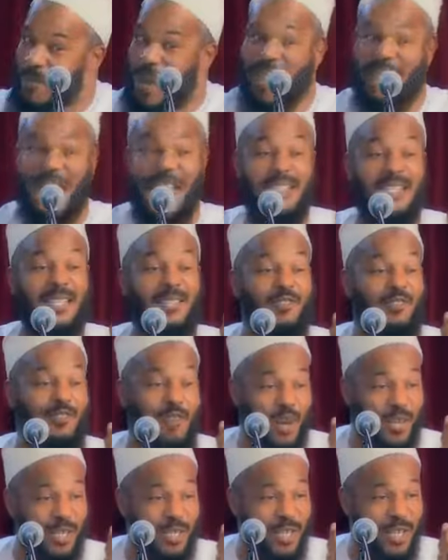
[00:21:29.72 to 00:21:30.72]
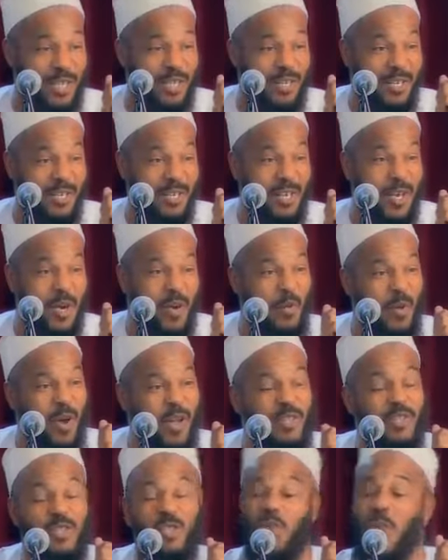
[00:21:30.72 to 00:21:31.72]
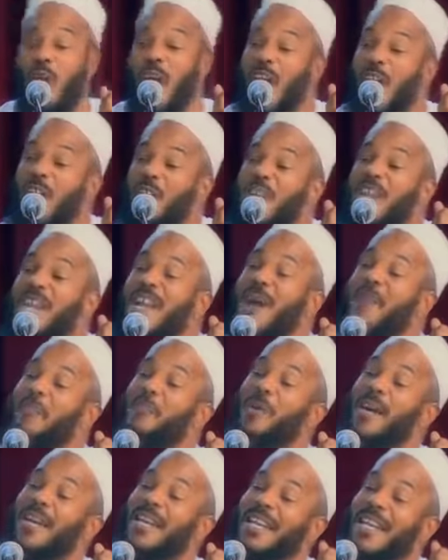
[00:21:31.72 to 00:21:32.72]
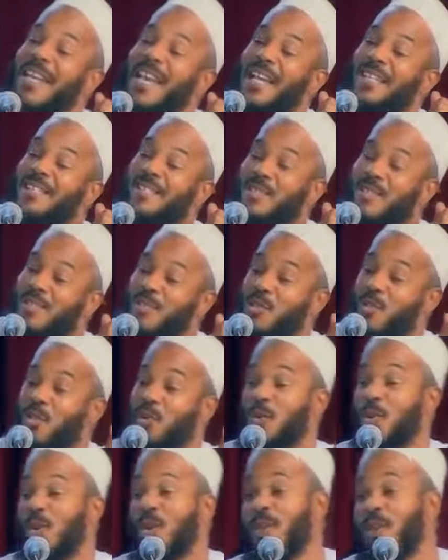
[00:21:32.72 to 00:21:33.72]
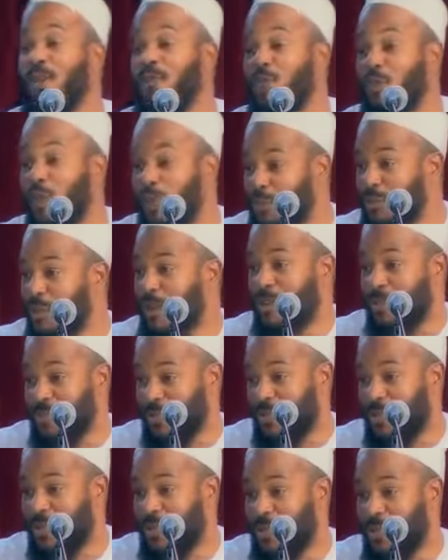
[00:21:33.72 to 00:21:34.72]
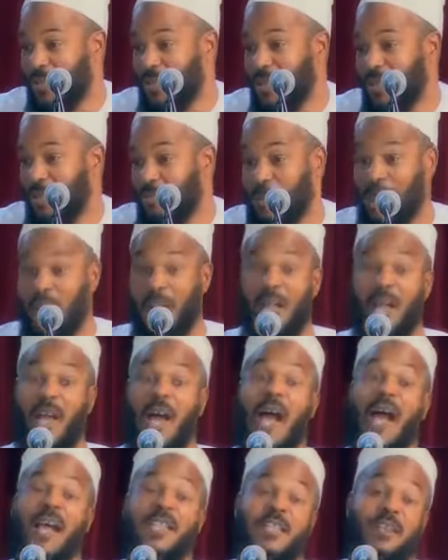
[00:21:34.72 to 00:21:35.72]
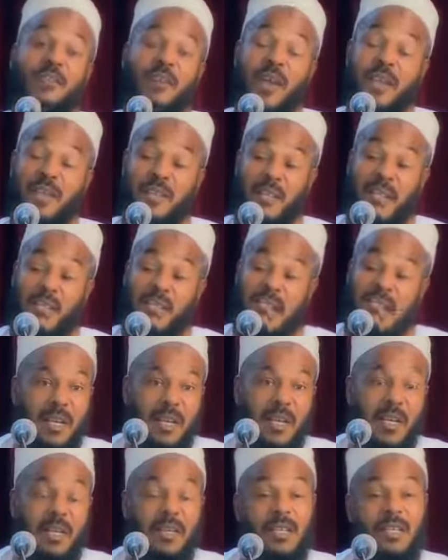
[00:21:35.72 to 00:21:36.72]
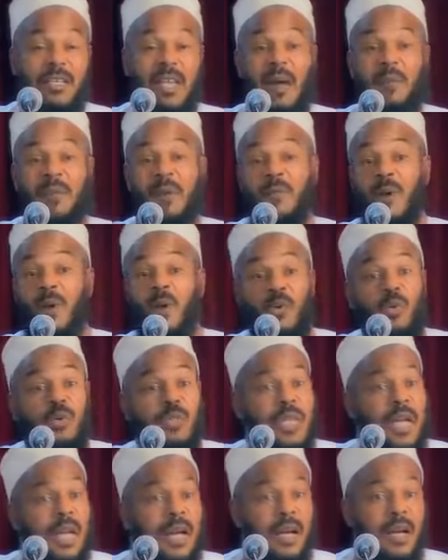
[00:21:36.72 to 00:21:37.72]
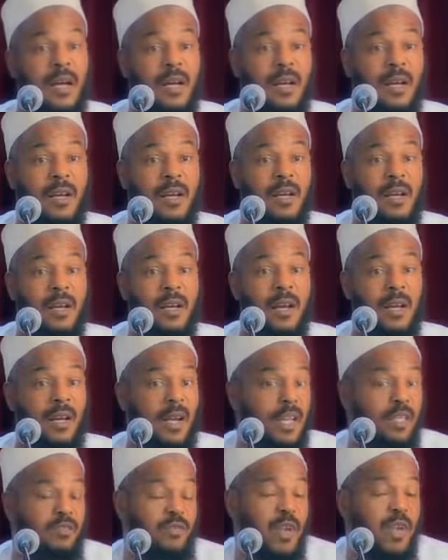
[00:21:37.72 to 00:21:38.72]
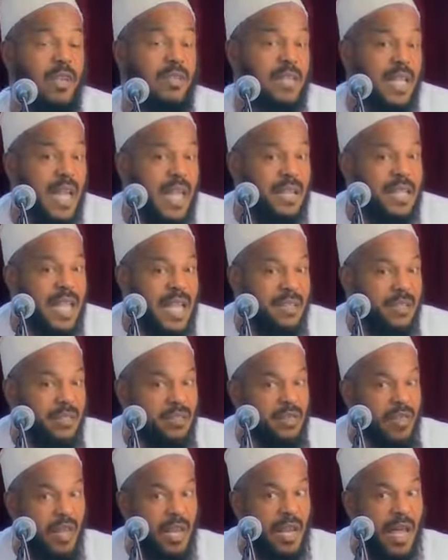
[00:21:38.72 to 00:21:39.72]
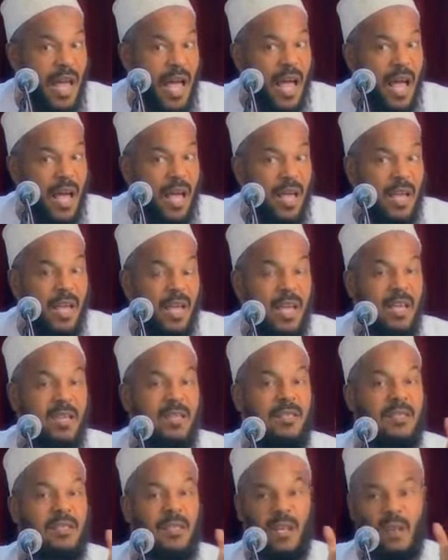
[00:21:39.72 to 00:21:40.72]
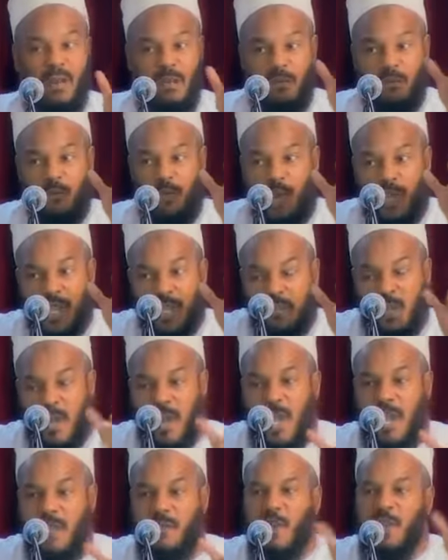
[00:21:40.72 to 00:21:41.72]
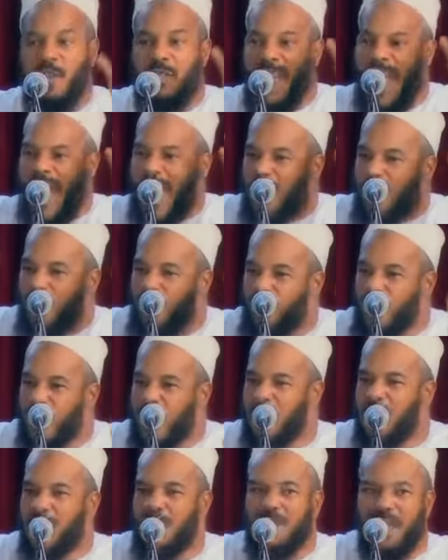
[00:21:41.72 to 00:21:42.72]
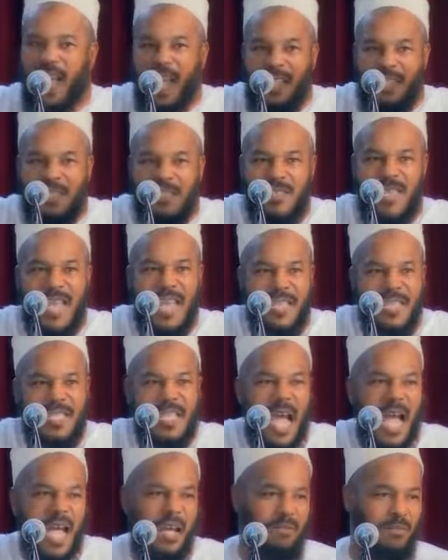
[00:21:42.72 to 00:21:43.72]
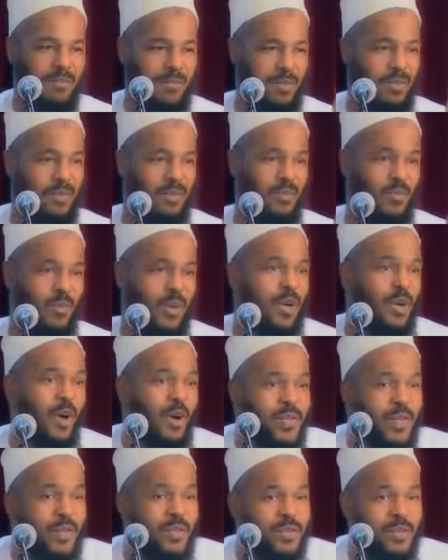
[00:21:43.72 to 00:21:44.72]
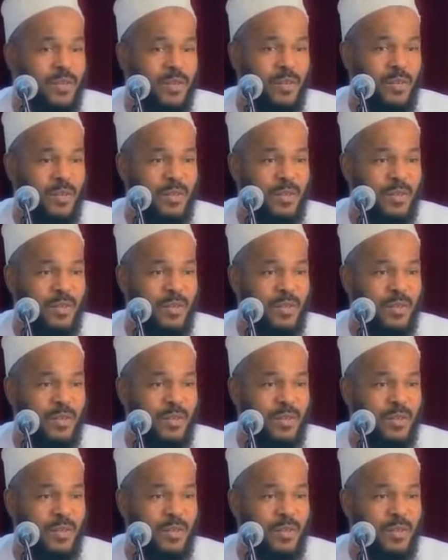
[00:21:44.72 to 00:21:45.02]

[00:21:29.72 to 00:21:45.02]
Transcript: by that instruction was to hurry up and get to the fortress. But Allah has already said in the Kitab al-Maquta, Allah has already said that the Salah is for the believers at fixed and set times. We know this.